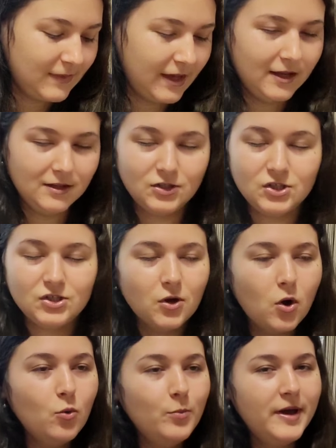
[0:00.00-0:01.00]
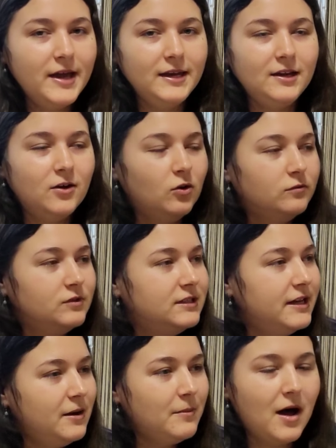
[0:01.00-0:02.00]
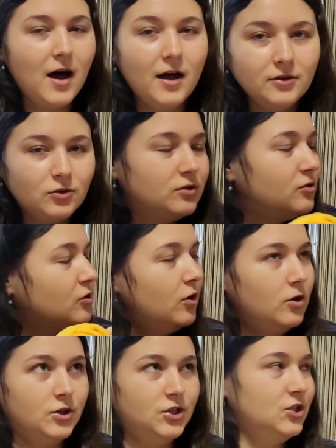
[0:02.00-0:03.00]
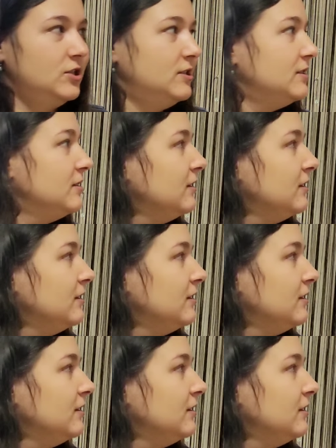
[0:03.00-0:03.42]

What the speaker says: And so many of them are gorgeous.